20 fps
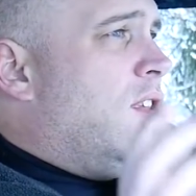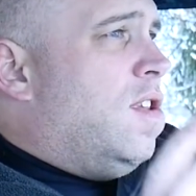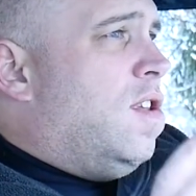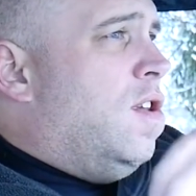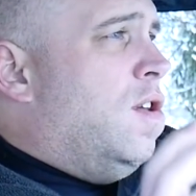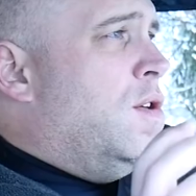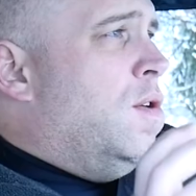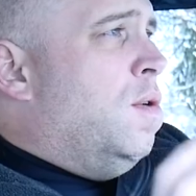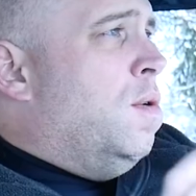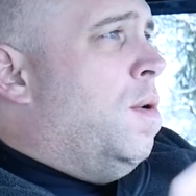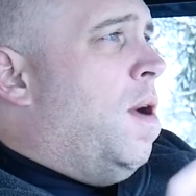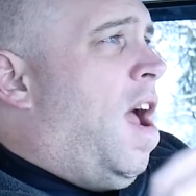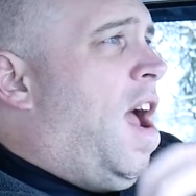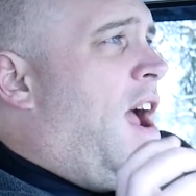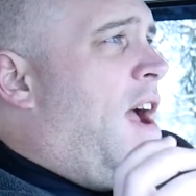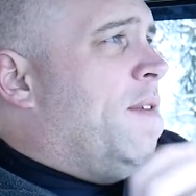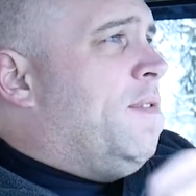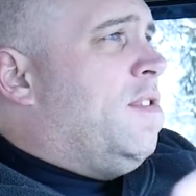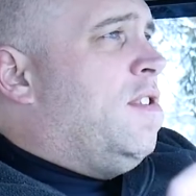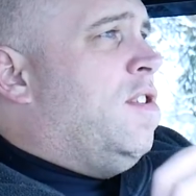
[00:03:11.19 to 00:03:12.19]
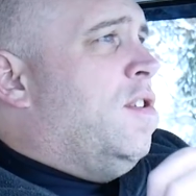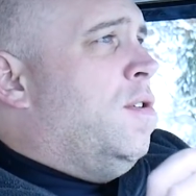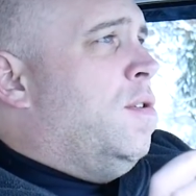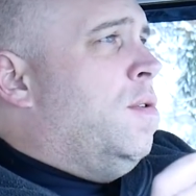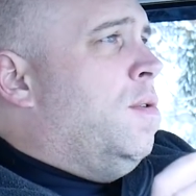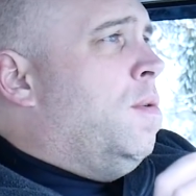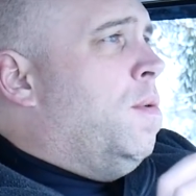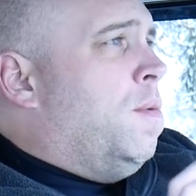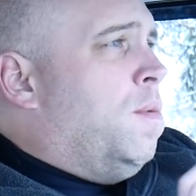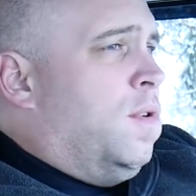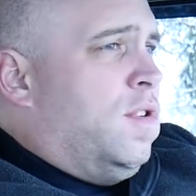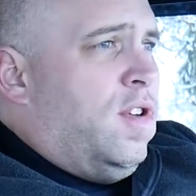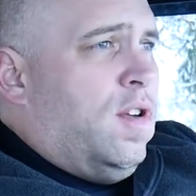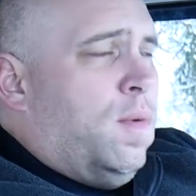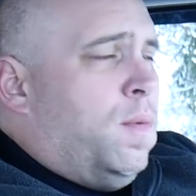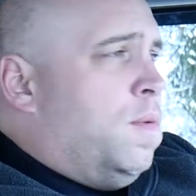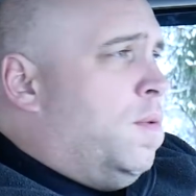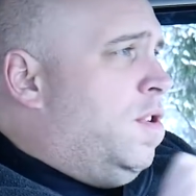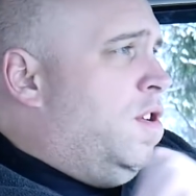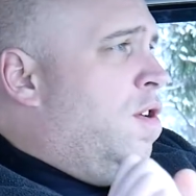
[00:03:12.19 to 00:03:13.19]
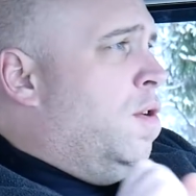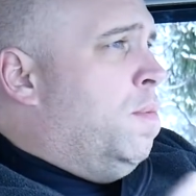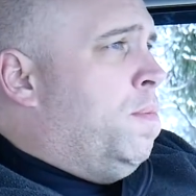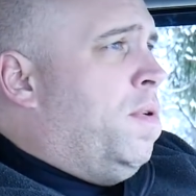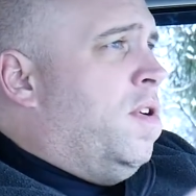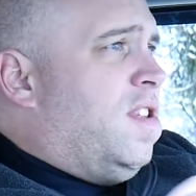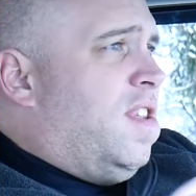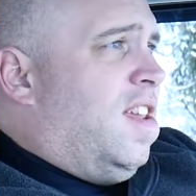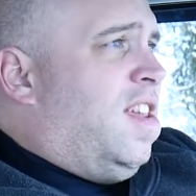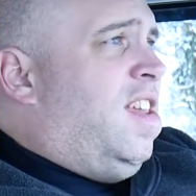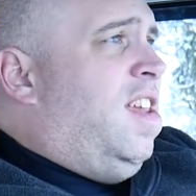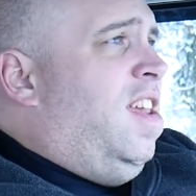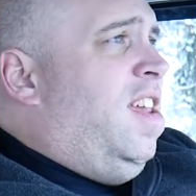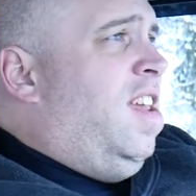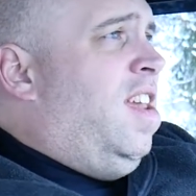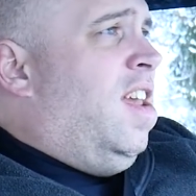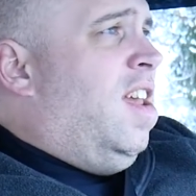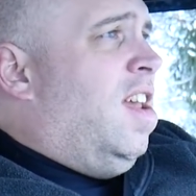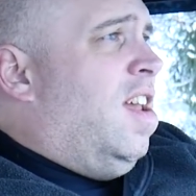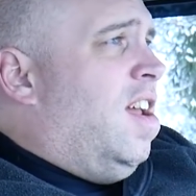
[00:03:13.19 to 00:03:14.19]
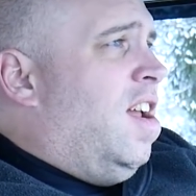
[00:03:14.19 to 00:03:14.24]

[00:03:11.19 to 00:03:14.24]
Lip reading: you have to, when you put the key